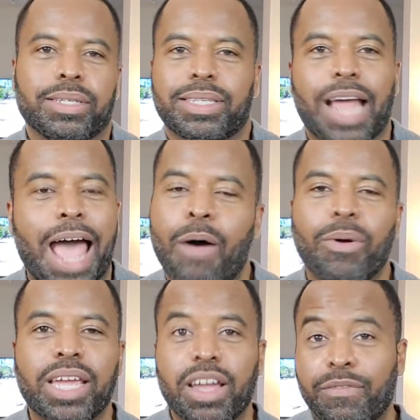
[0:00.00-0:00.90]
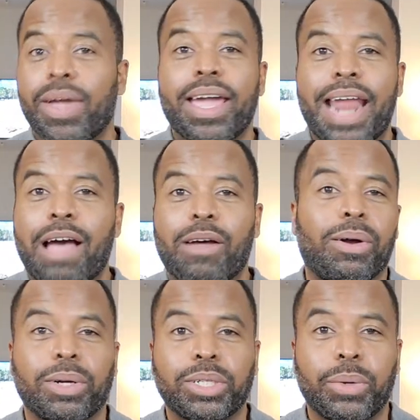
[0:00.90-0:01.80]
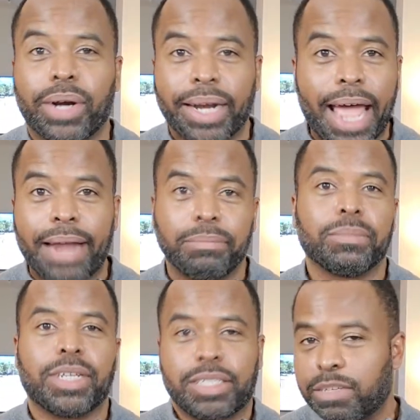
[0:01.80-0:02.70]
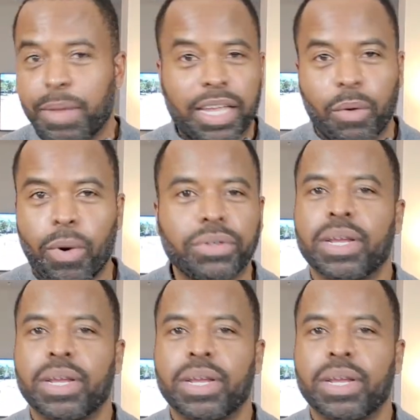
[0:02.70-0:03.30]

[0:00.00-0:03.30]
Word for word: Stop. I don't care if you add alcohol to it or not. That's just making it worse.